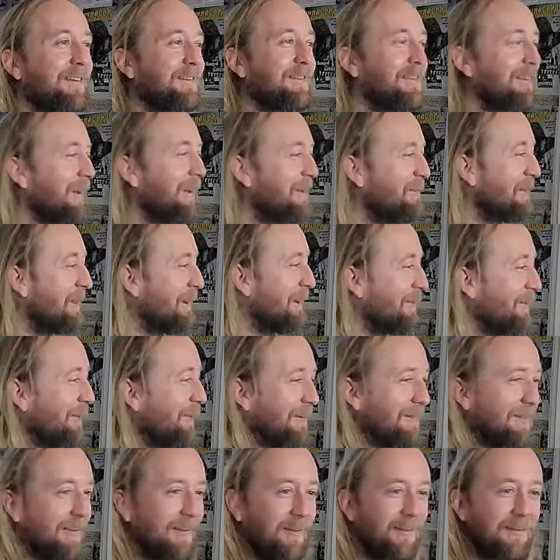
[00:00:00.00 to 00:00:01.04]
They're gonna be like,
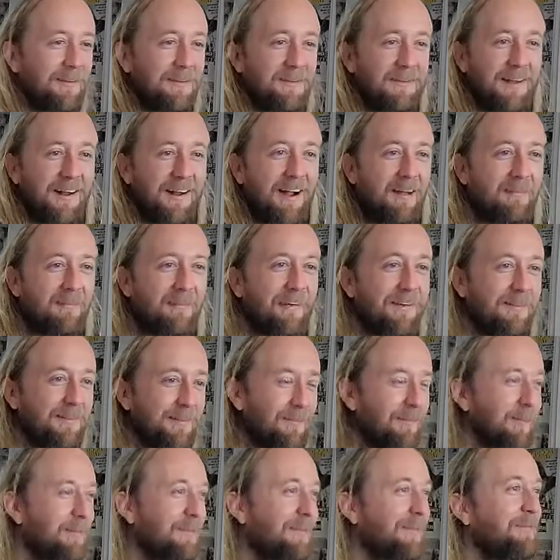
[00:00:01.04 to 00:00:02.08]
look, they're all using Ibanez,
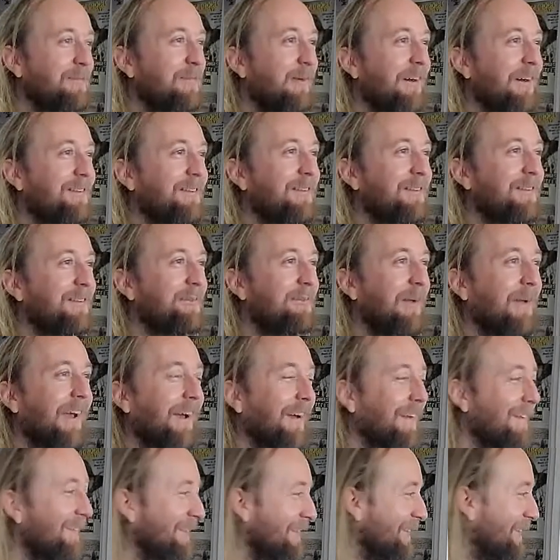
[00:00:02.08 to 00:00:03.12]
and you should sponsor this
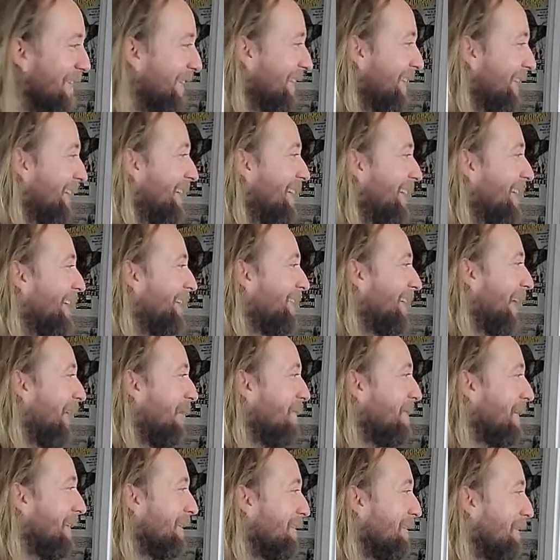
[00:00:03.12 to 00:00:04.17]
band.
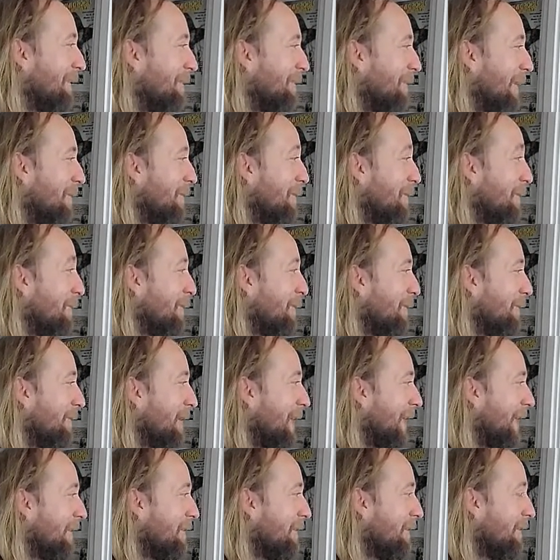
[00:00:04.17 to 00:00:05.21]
That'd be a dream come true for me,
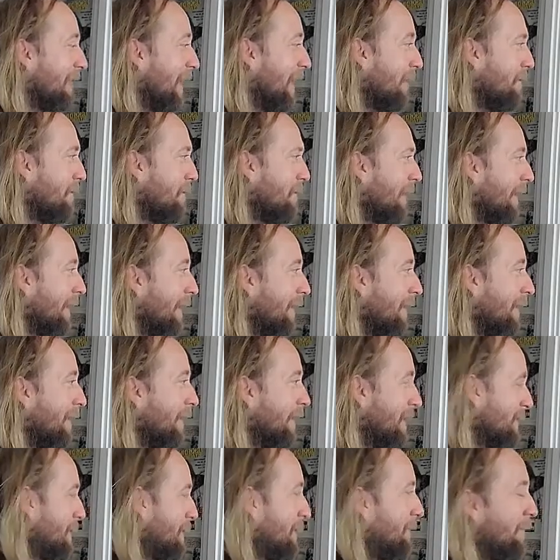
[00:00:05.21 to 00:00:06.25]
actually. I've been playing.
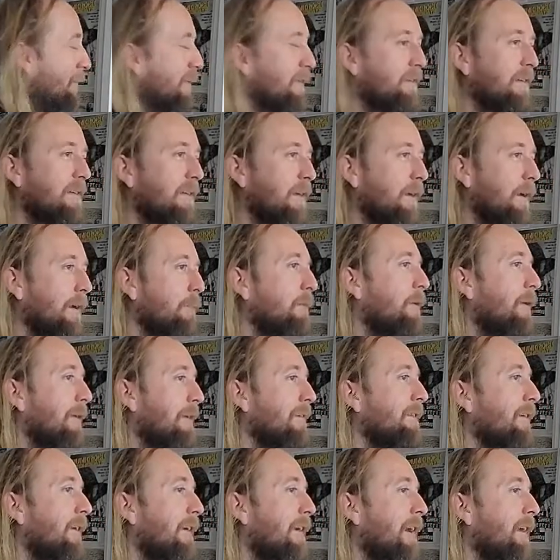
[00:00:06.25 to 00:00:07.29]
This is my first real
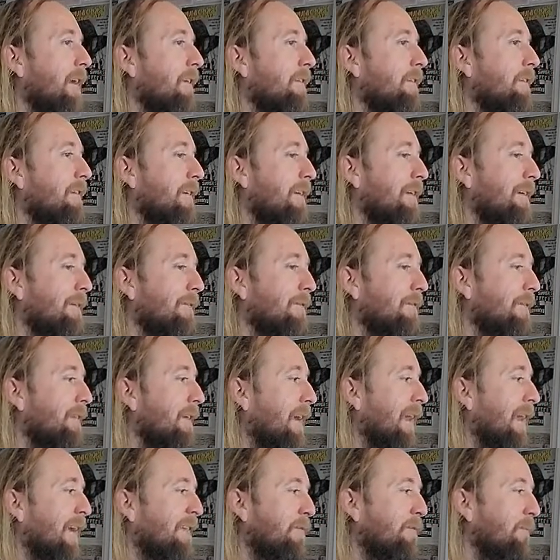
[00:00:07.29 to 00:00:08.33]
guitar, actually, and
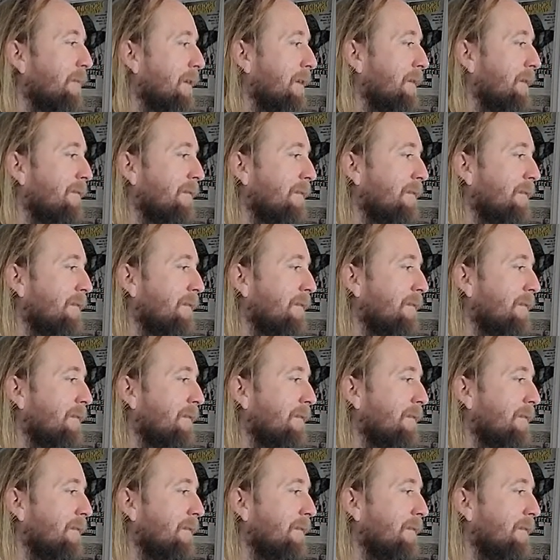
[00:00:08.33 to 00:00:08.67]
I've been